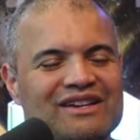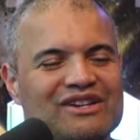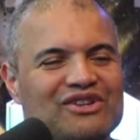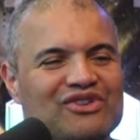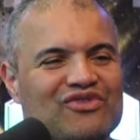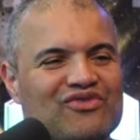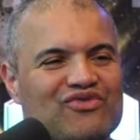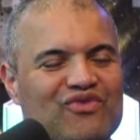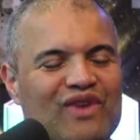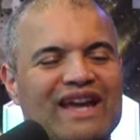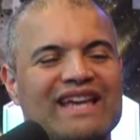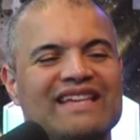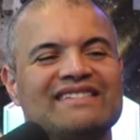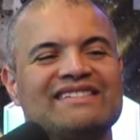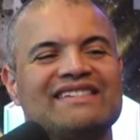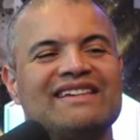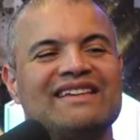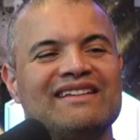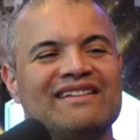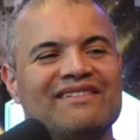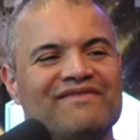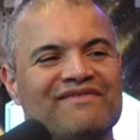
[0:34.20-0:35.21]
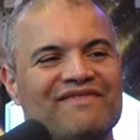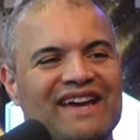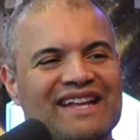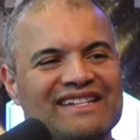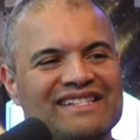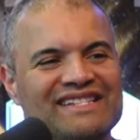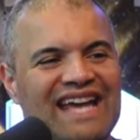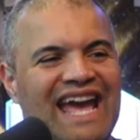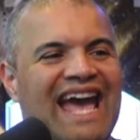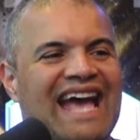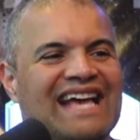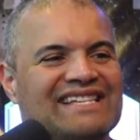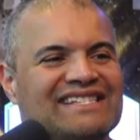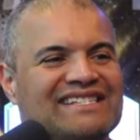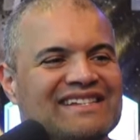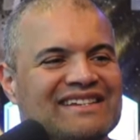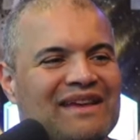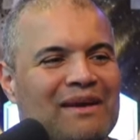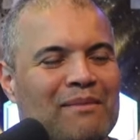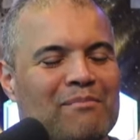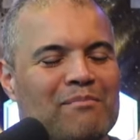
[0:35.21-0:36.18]
crazy,
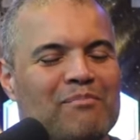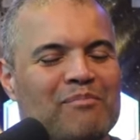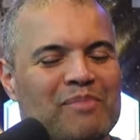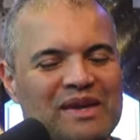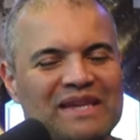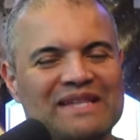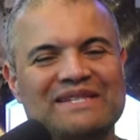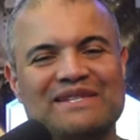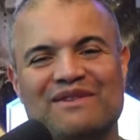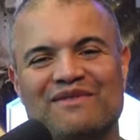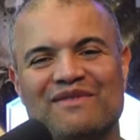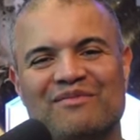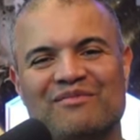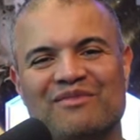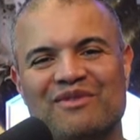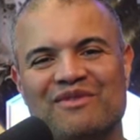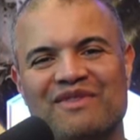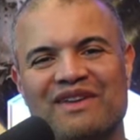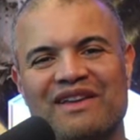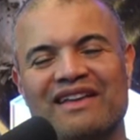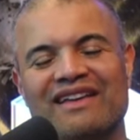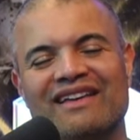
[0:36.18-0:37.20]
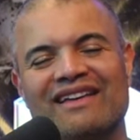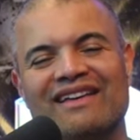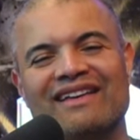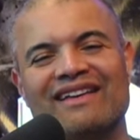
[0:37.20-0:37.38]
fantastic beast of a movie.